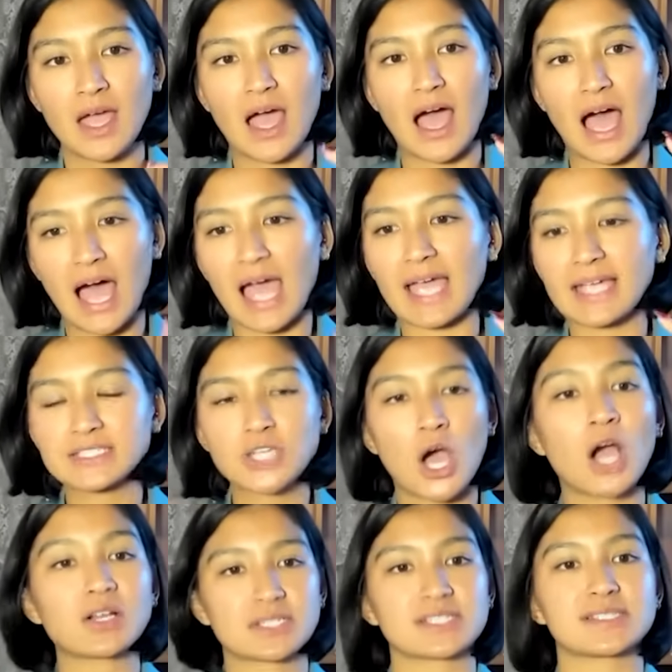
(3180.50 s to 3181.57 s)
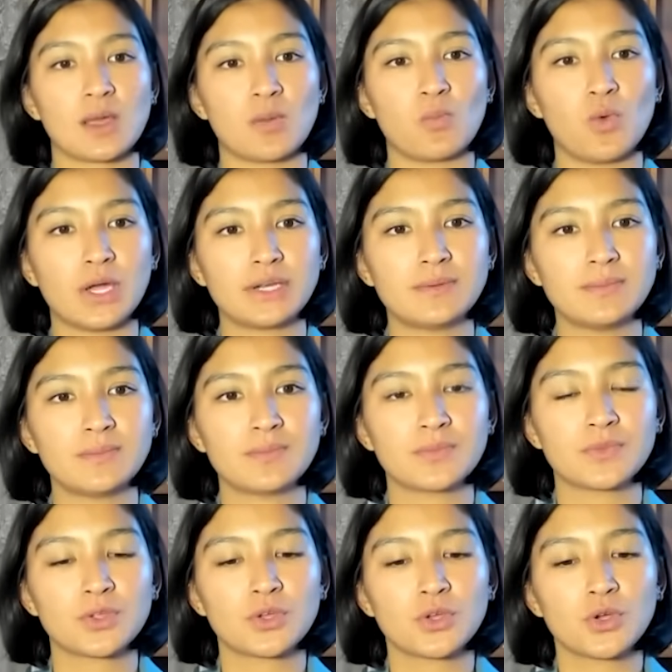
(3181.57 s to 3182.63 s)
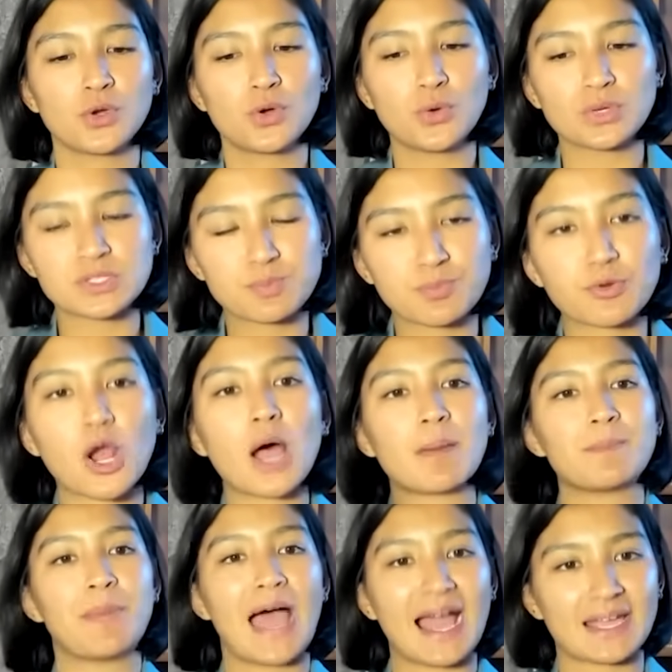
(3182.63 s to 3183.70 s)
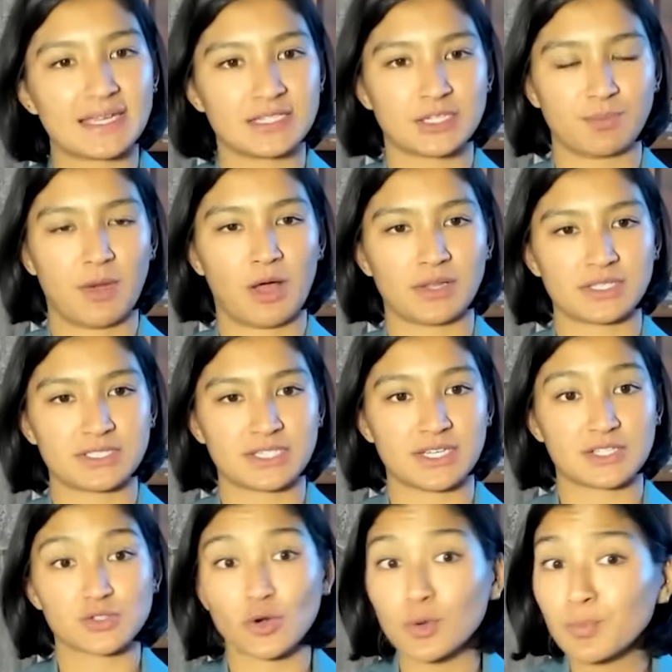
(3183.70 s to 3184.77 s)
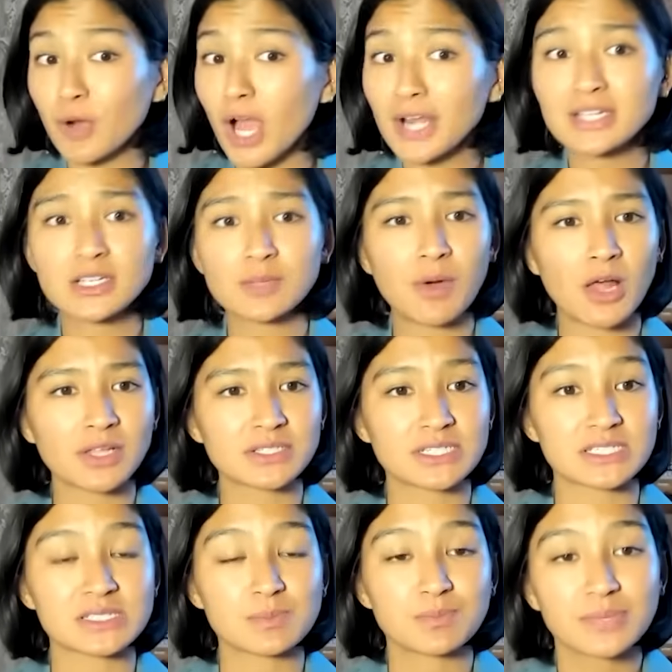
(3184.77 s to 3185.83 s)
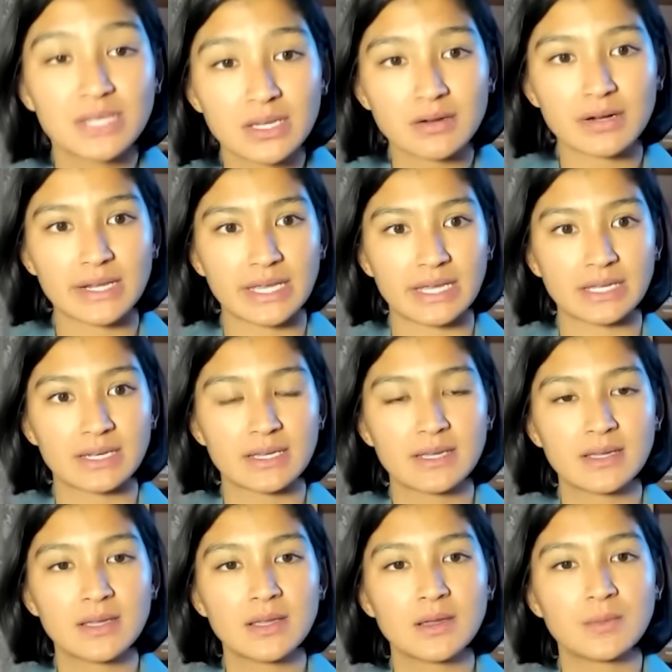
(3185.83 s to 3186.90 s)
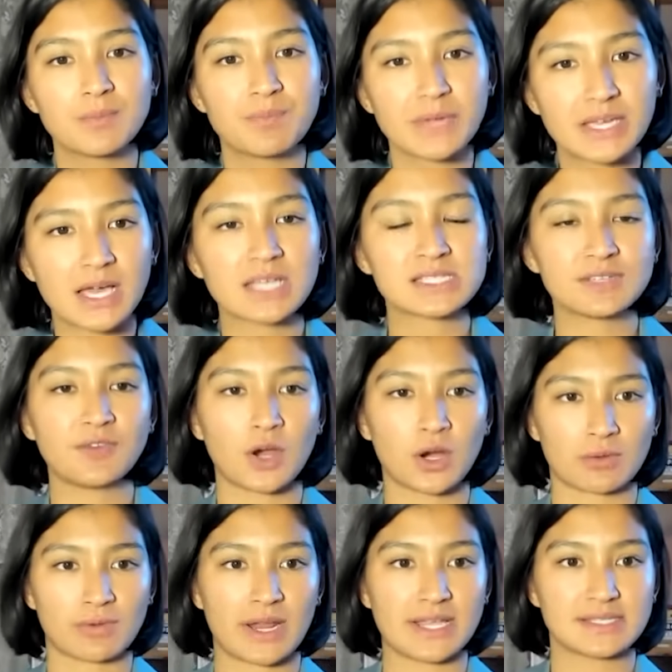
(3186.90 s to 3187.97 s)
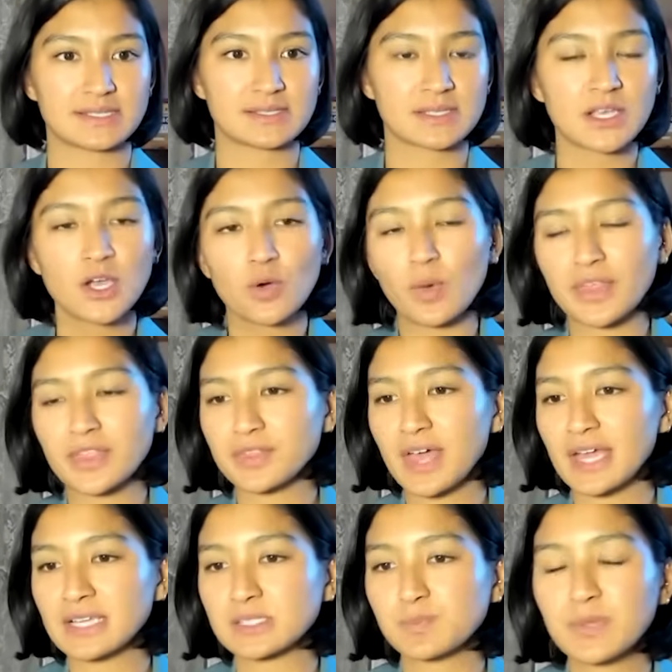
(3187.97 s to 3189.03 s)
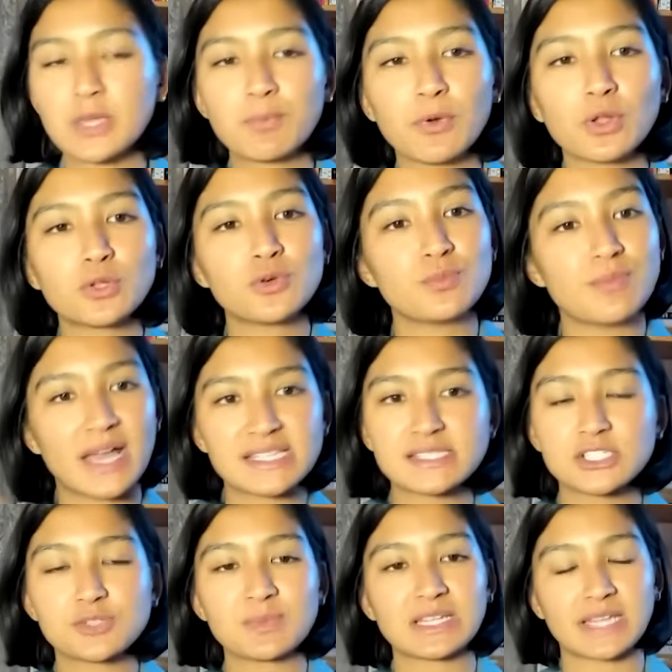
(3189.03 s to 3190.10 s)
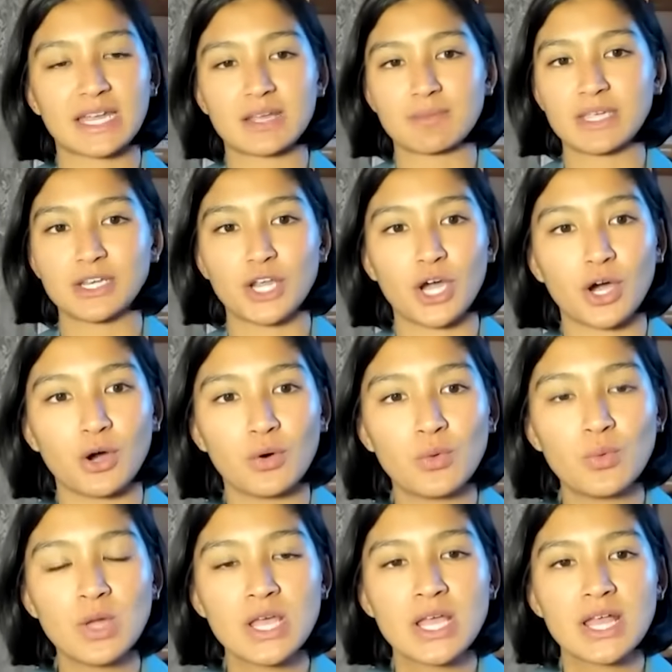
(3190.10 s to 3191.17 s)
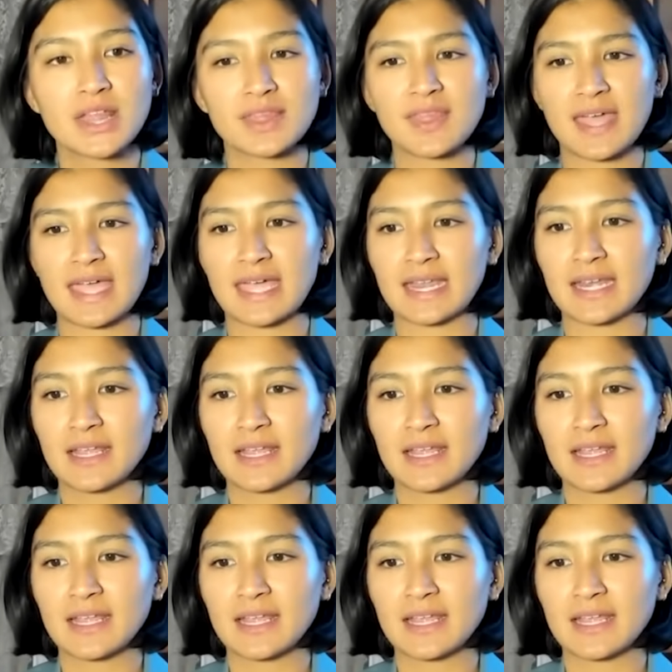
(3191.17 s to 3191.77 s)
I talk to someone who is brought back into politics or brought into politics, period, because of our race. Whether that is people who message me letting me know that